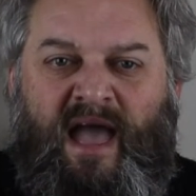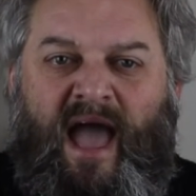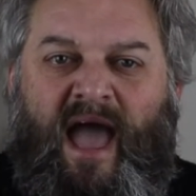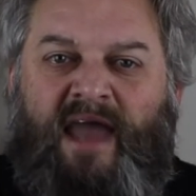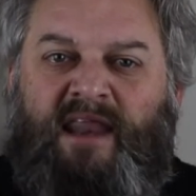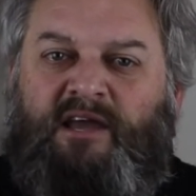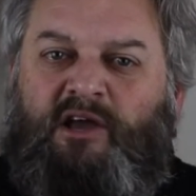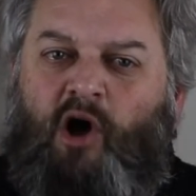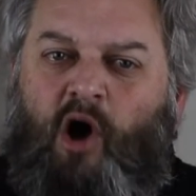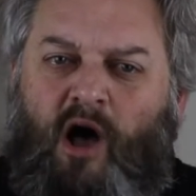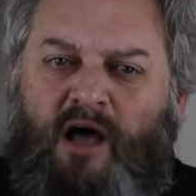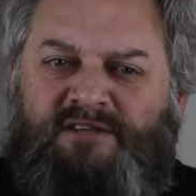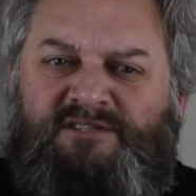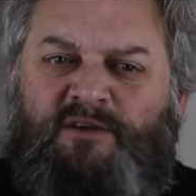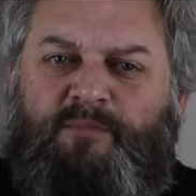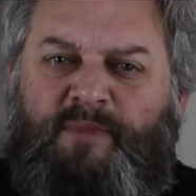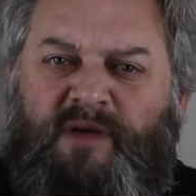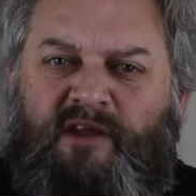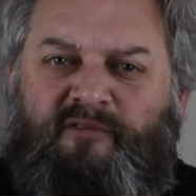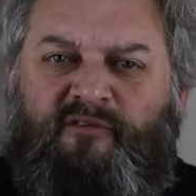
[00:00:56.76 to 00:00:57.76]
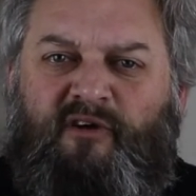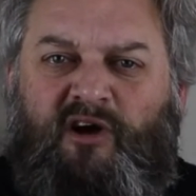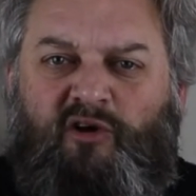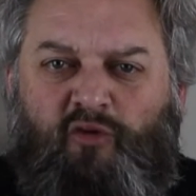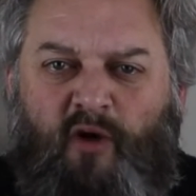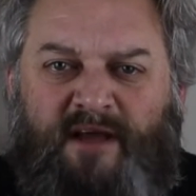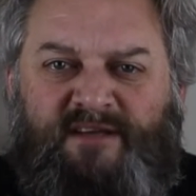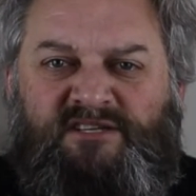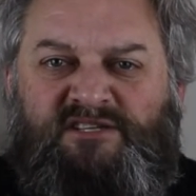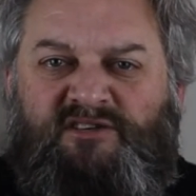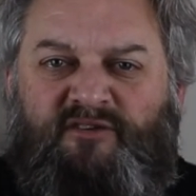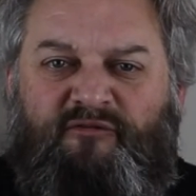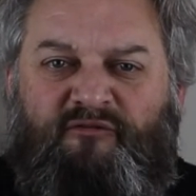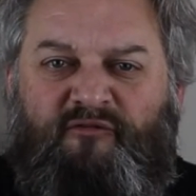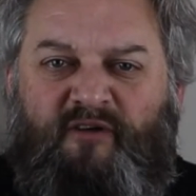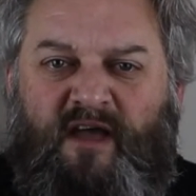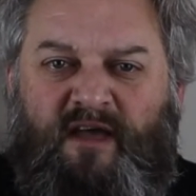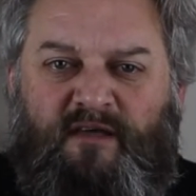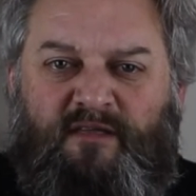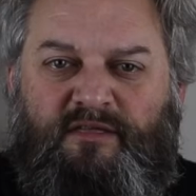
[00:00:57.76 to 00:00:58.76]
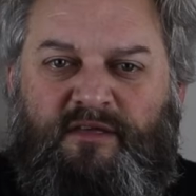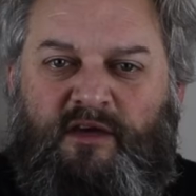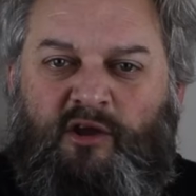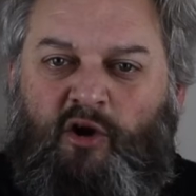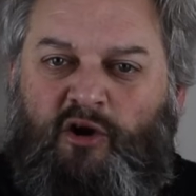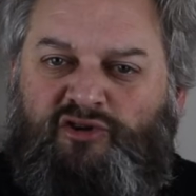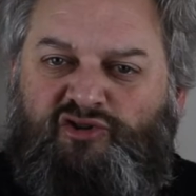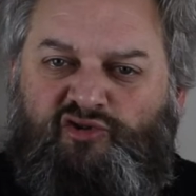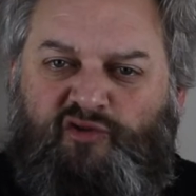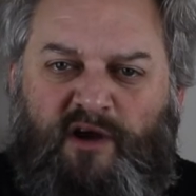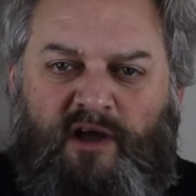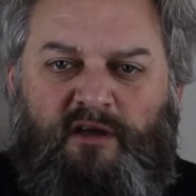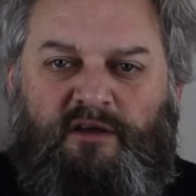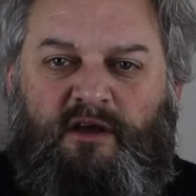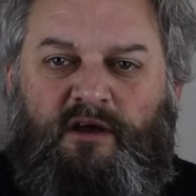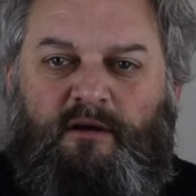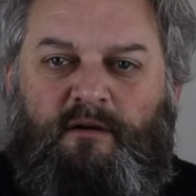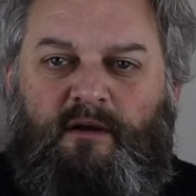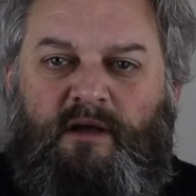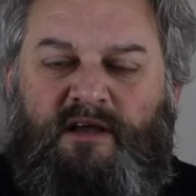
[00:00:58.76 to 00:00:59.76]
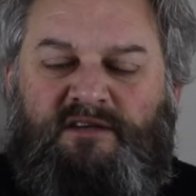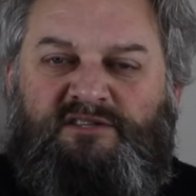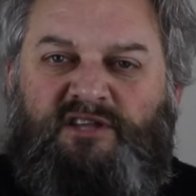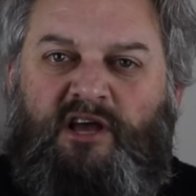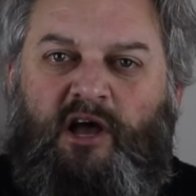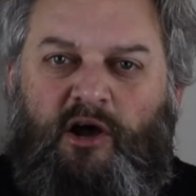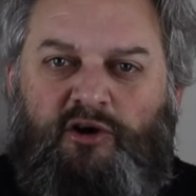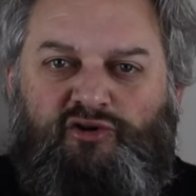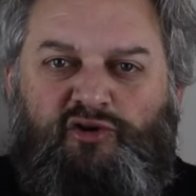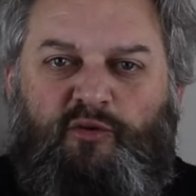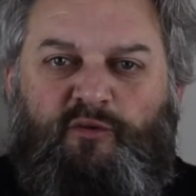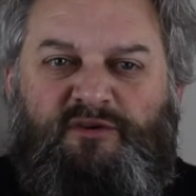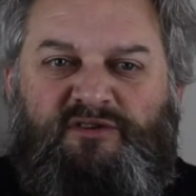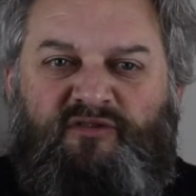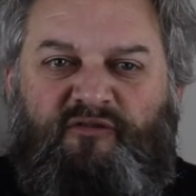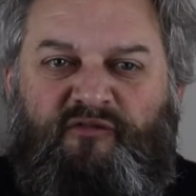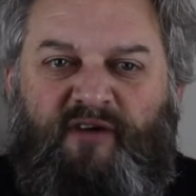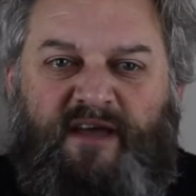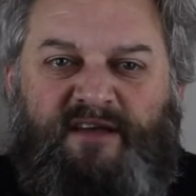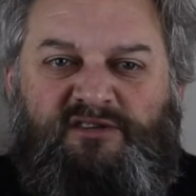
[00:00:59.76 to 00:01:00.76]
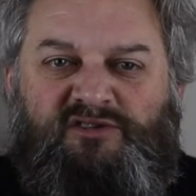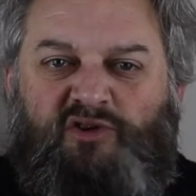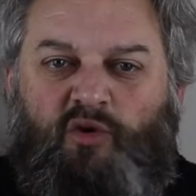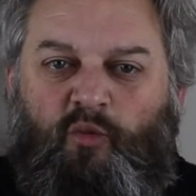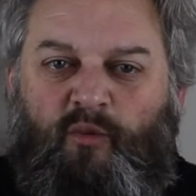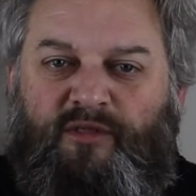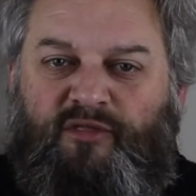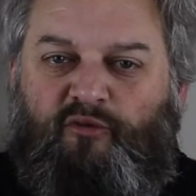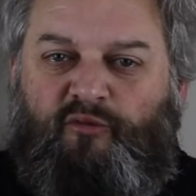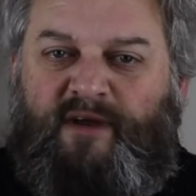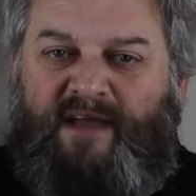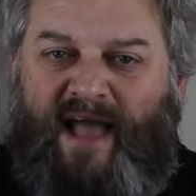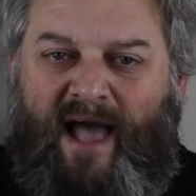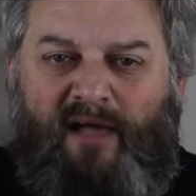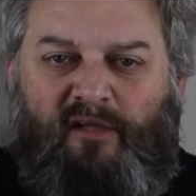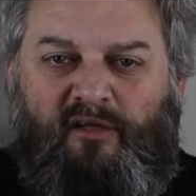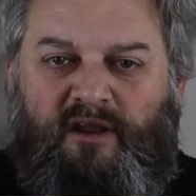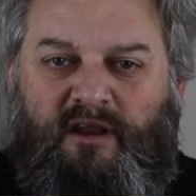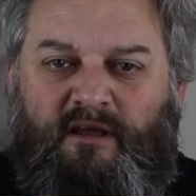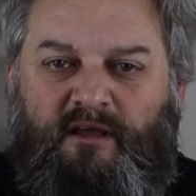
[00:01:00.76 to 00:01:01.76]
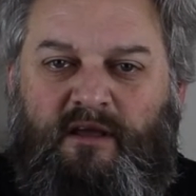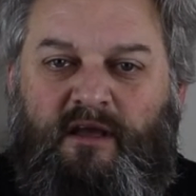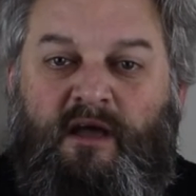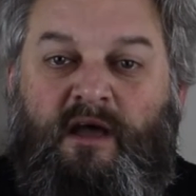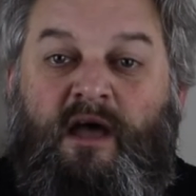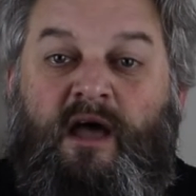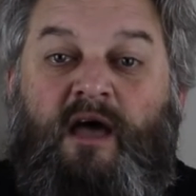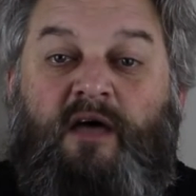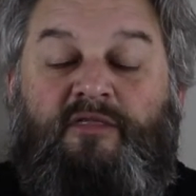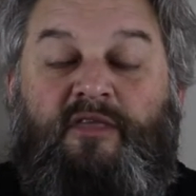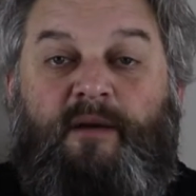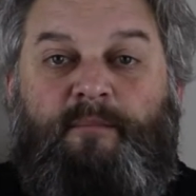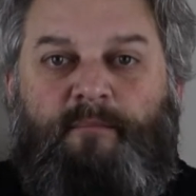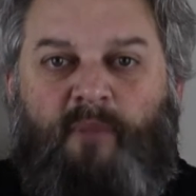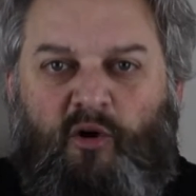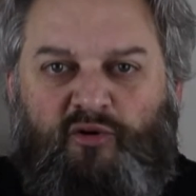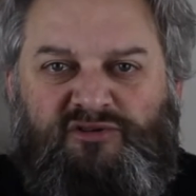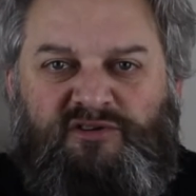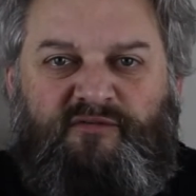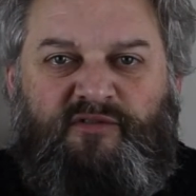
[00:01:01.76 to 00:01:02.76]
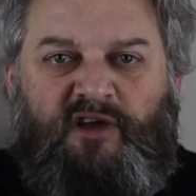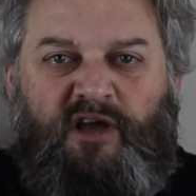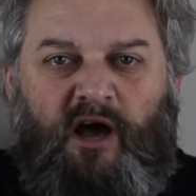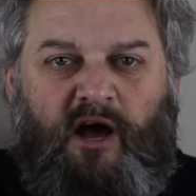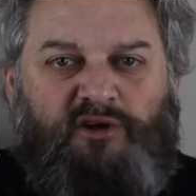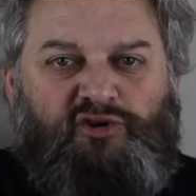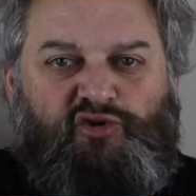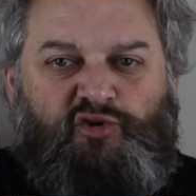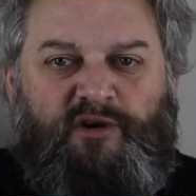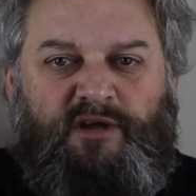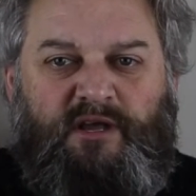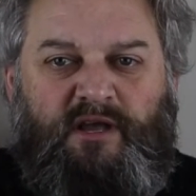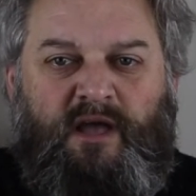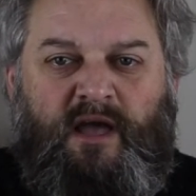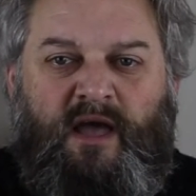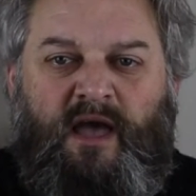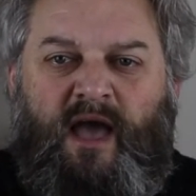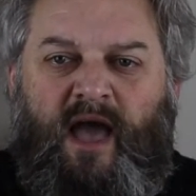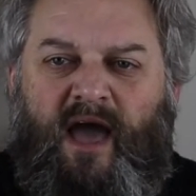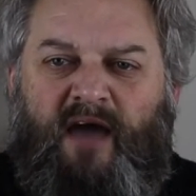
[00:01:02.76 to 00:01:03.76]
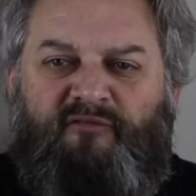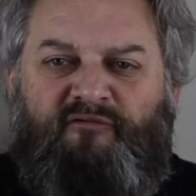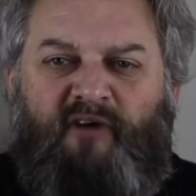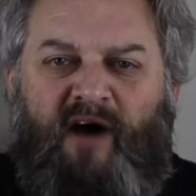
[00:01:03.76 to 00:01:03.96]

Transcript: And it caused a bit of a crisis of faith in Australia, as the country was faced with the reality that most of the country had